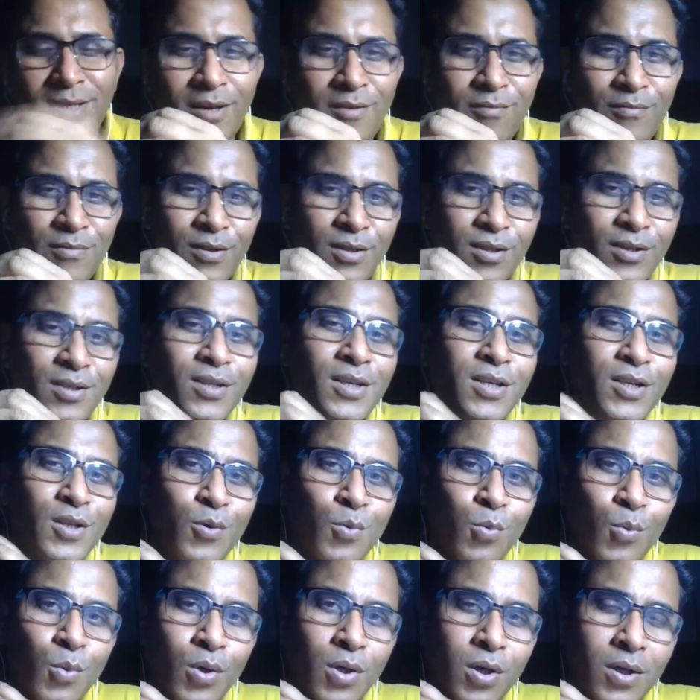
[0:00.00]
Same with the
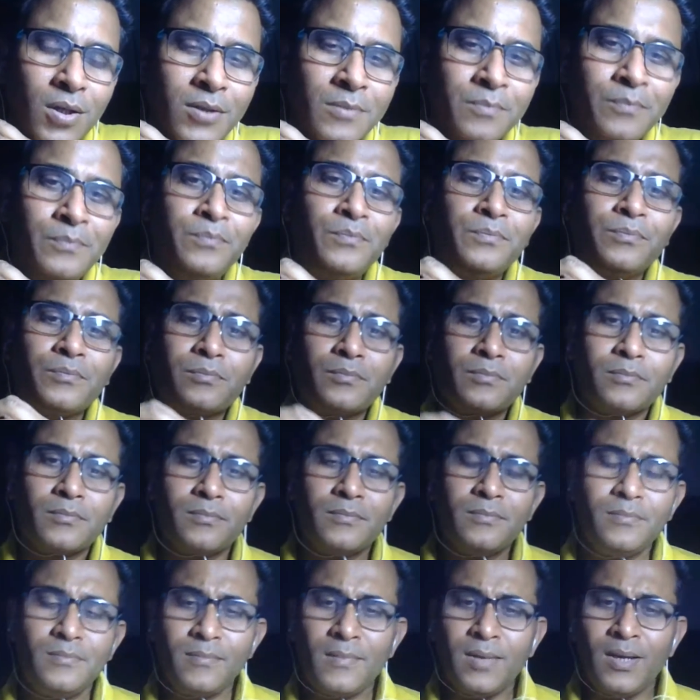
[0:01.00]
niche works.
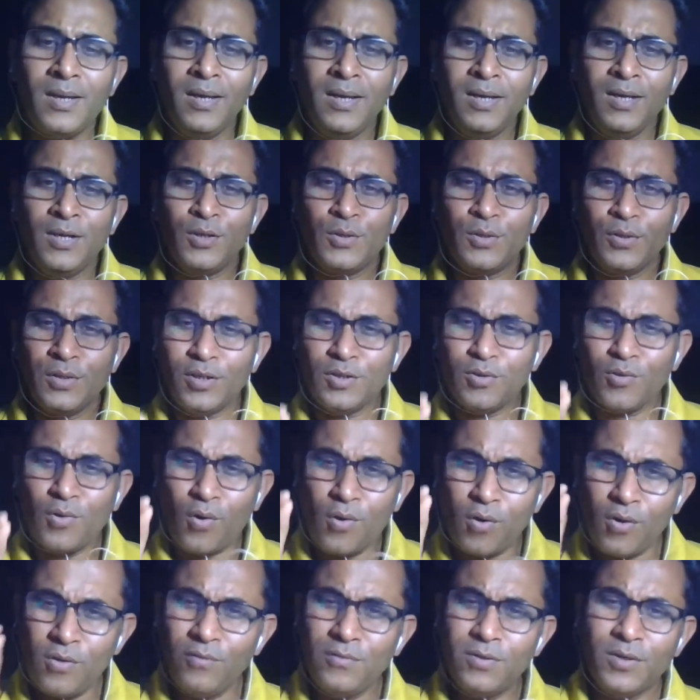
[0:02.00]
So it is
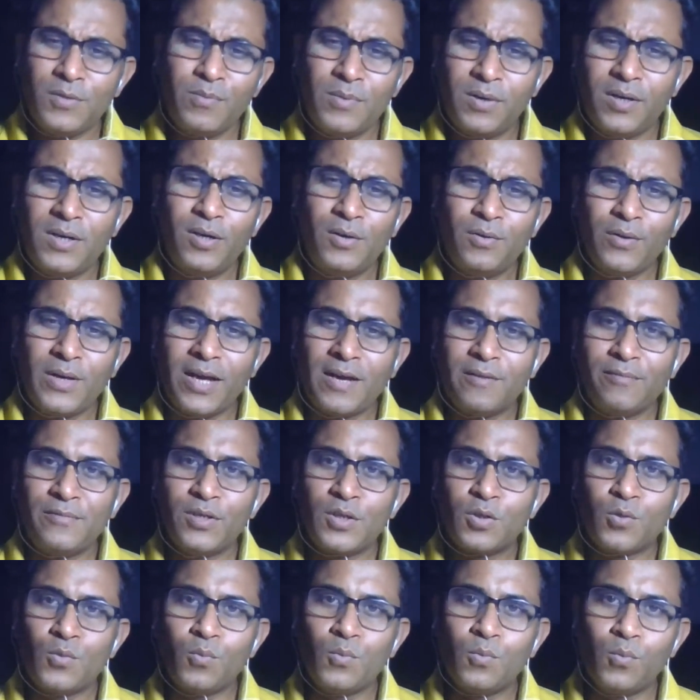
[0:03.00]
always better to have
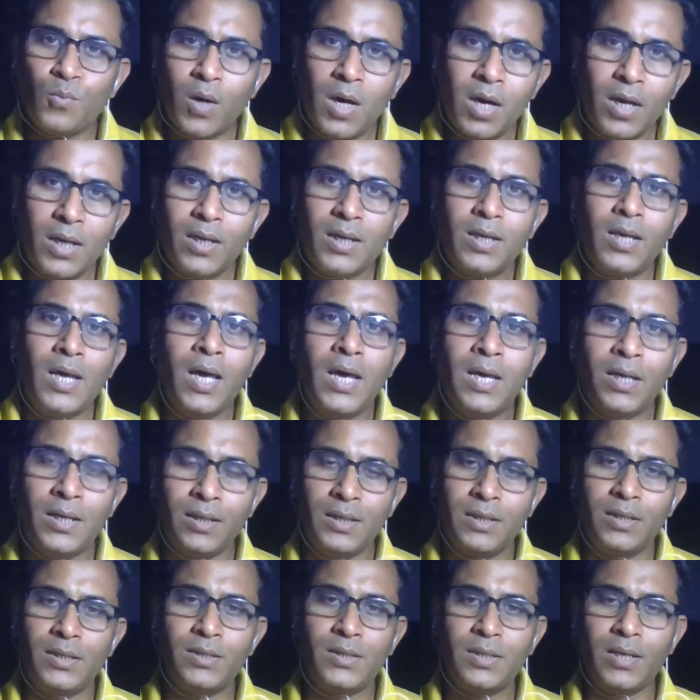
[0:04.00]
just one
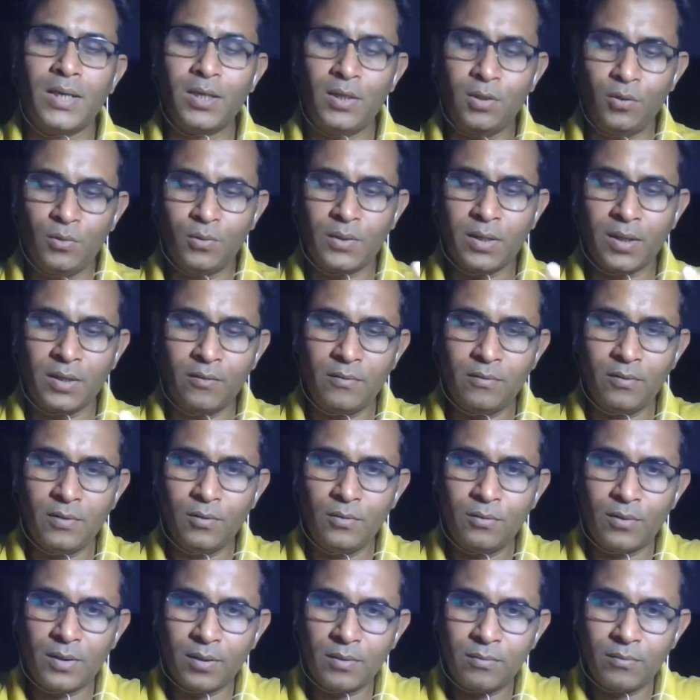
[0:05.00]
niche, and you
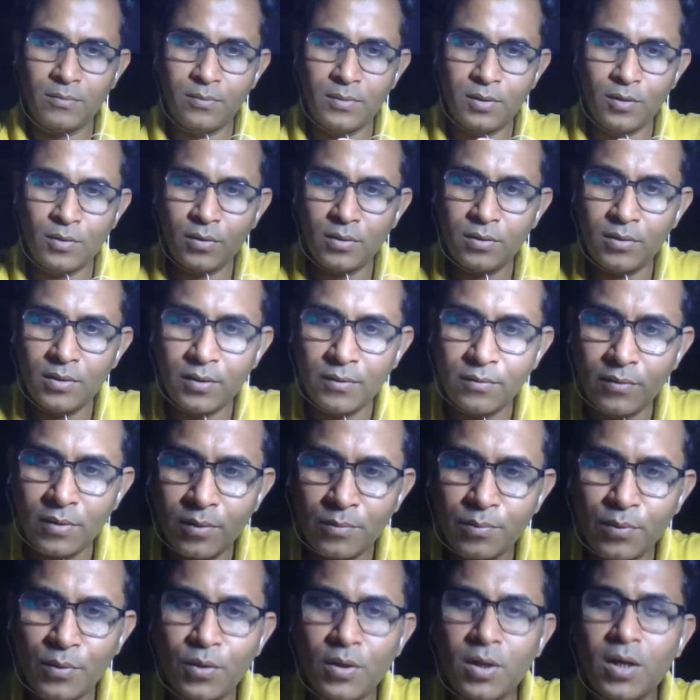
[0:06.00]
can
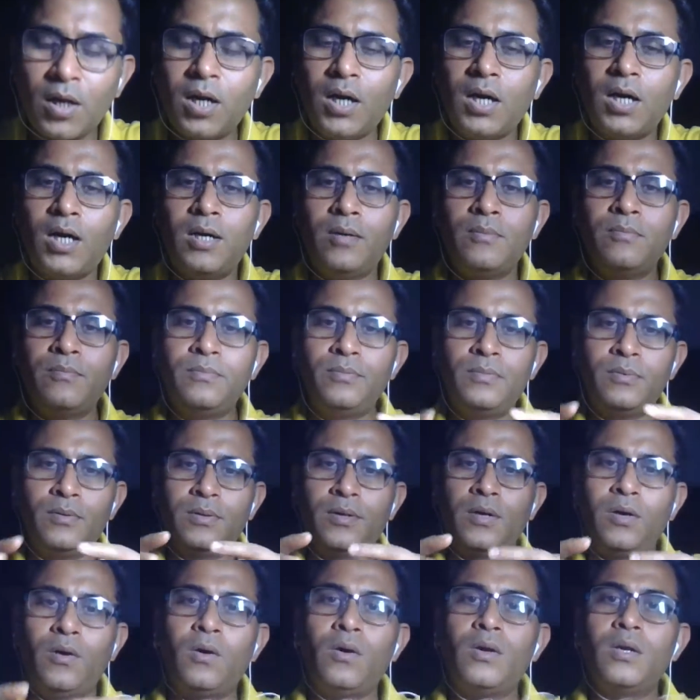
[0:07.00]
develop your hub
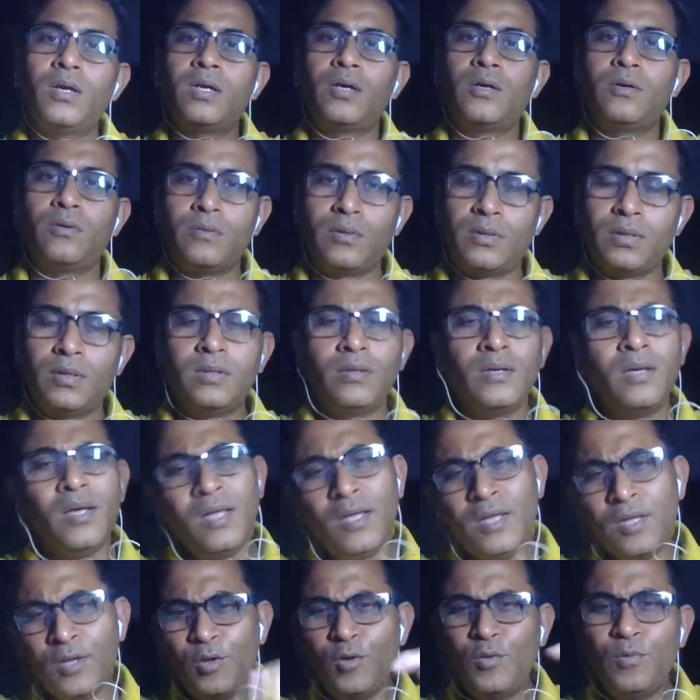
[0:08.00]
all around it.
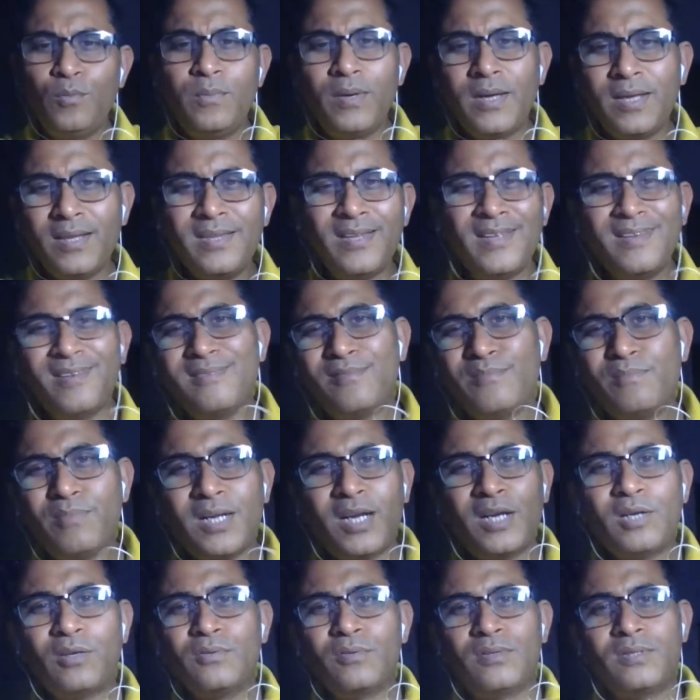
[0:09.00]
You may then
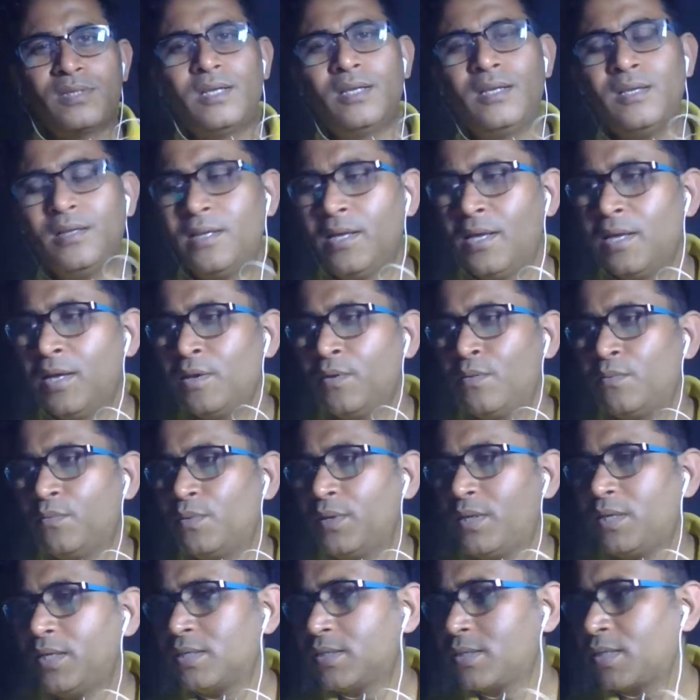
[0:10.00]
plan to sell
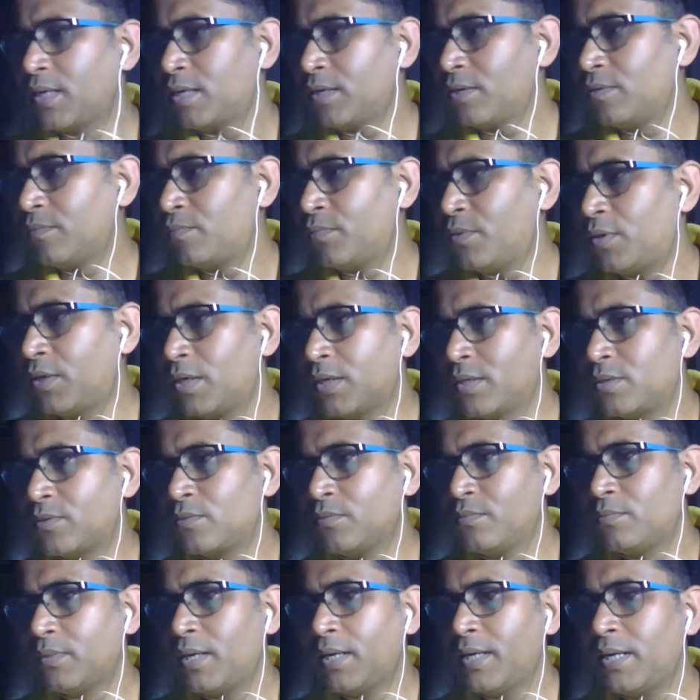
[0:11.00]
various kind of products.
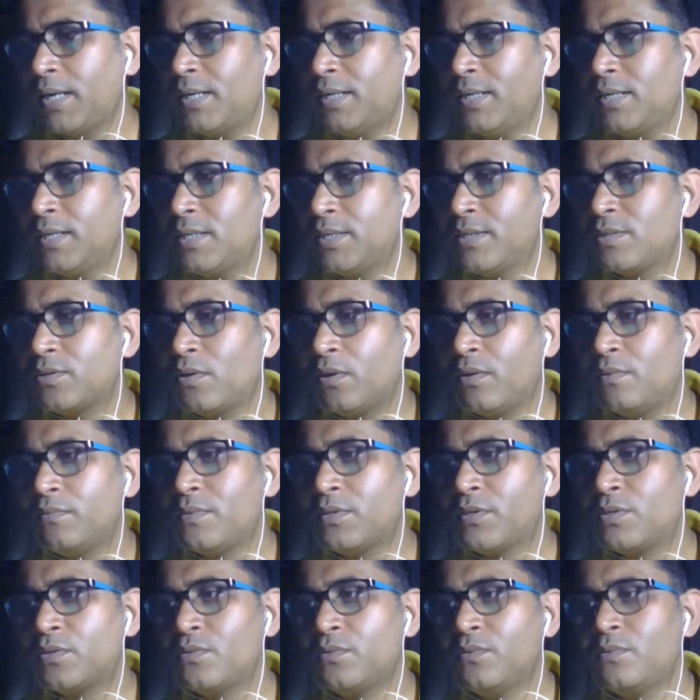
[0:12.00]
So my idea is
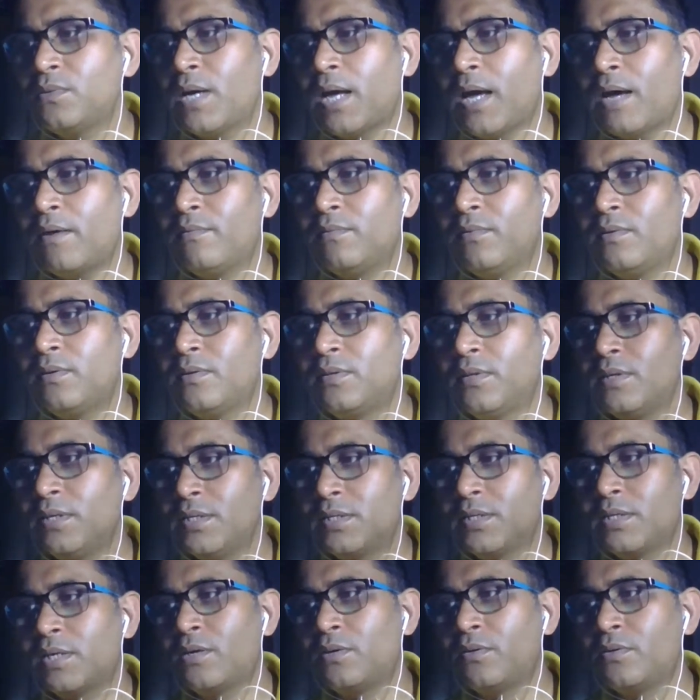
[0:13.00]
always to have a
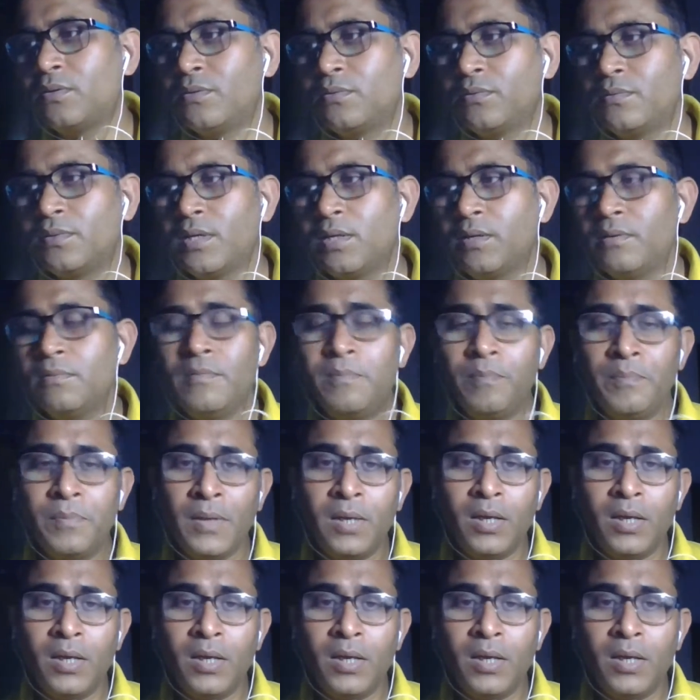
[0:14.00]
niche around you. Now